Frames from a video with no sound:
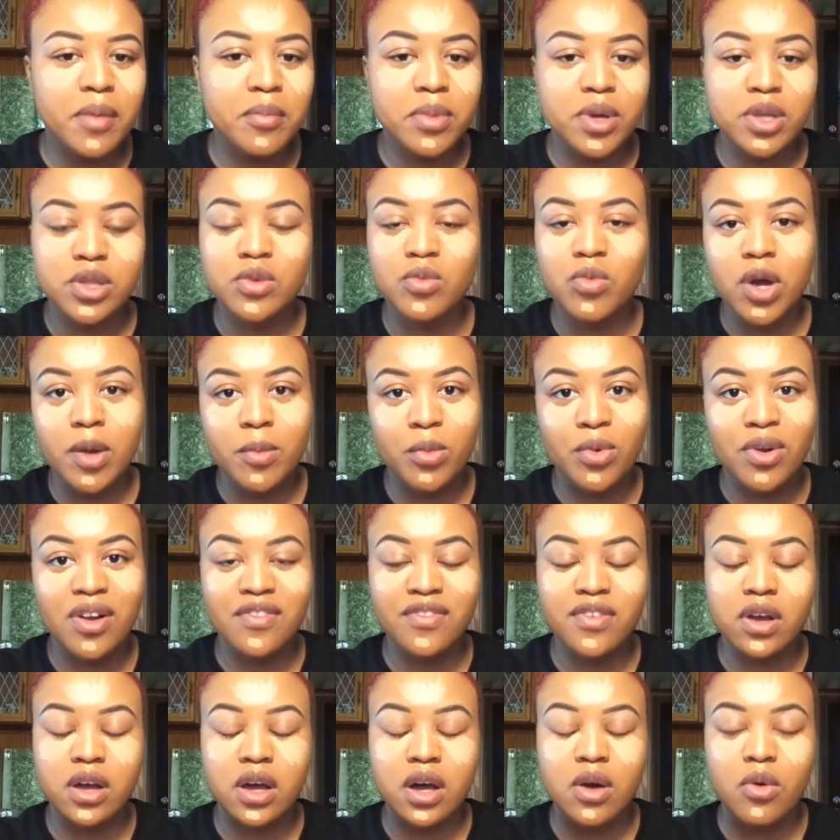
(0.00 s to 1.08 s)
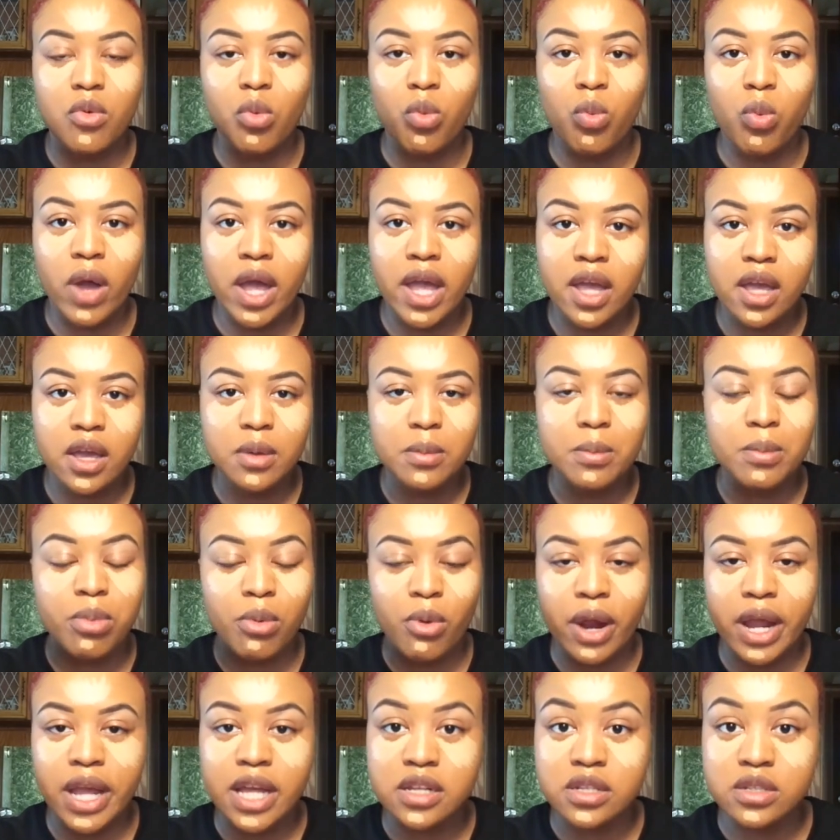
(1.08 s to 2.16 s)
but you want more of a awake,
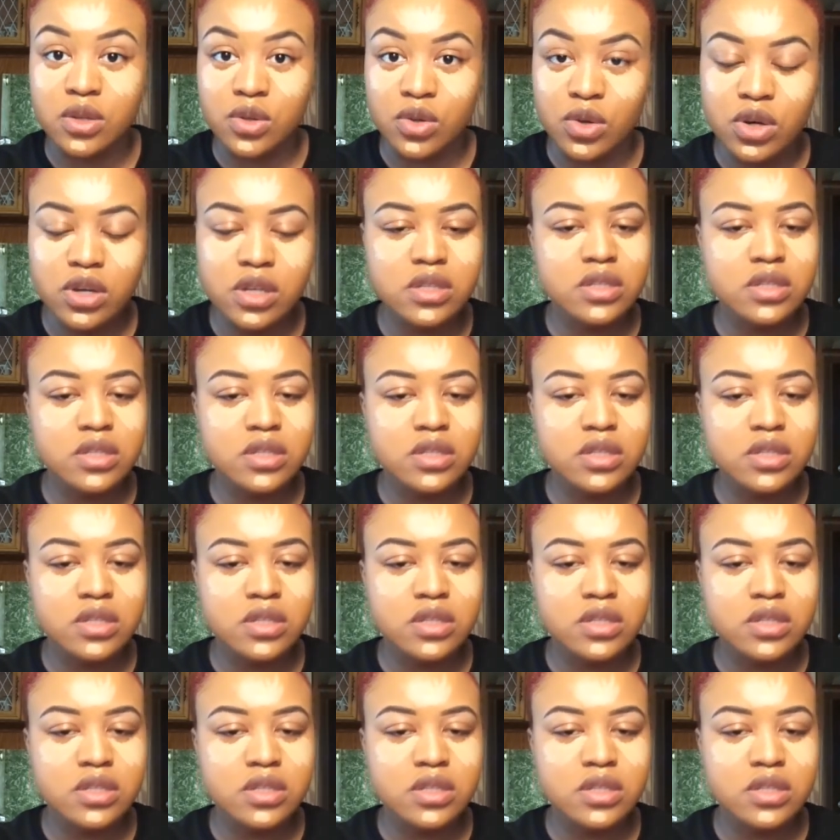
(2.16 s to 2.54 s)
brightened look.